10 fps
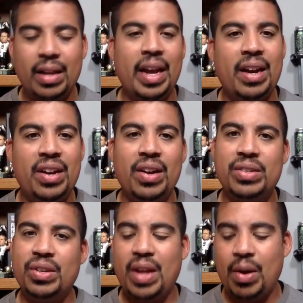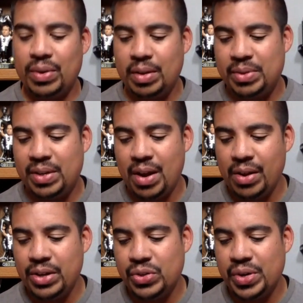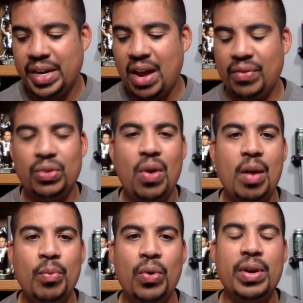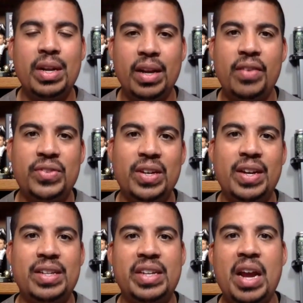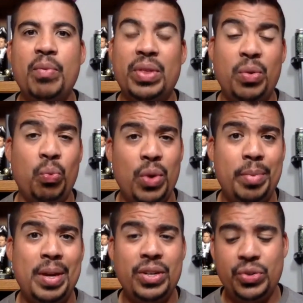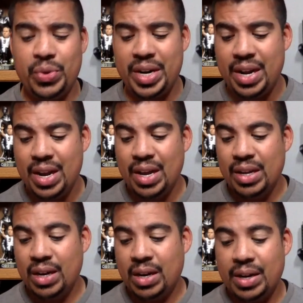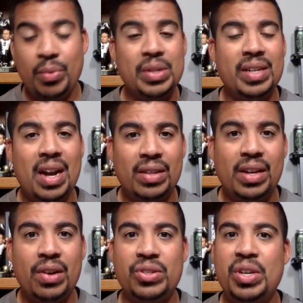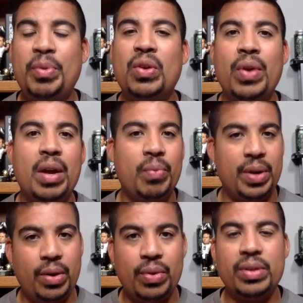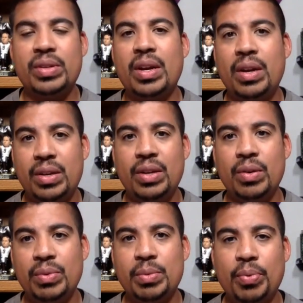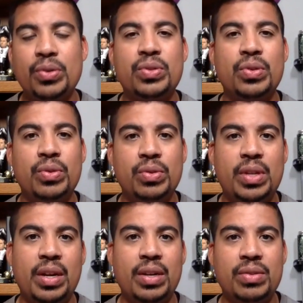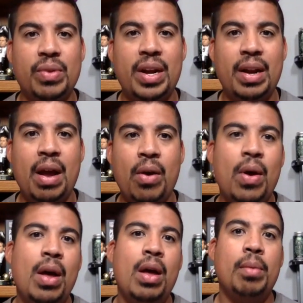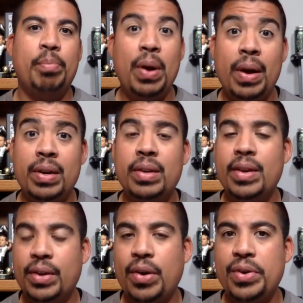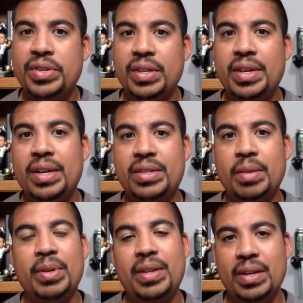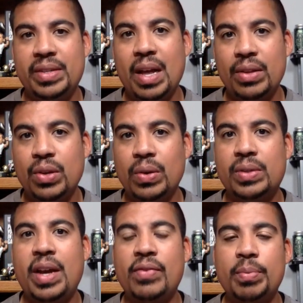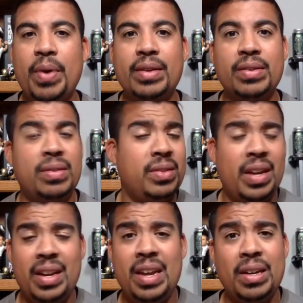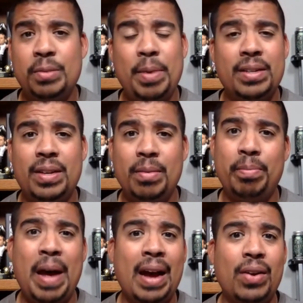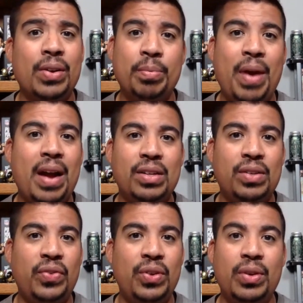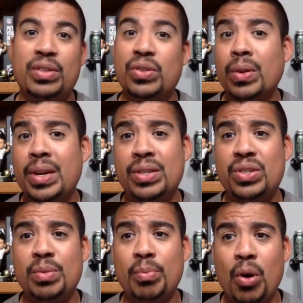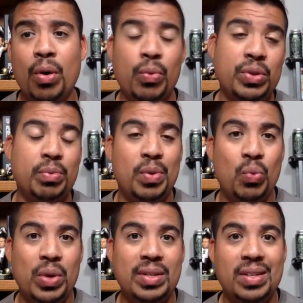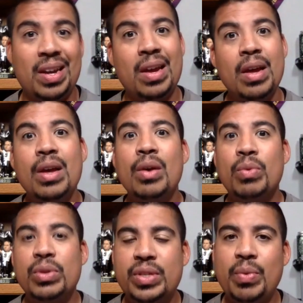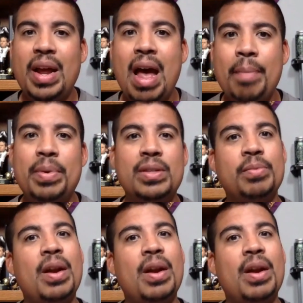Landon Young still out with the MCL injury. Calvin Throckmorton, he left Sunday's game with a rib injury. He wasn't out there. Jimmy Graham, we know, is kind of dealing with some personal things right now. But the encouraging thing, something Dennis Allen told us after practice, is that he expects him back on the practice field as early as tomorrow, which would be Wednesday. We'll see what happens.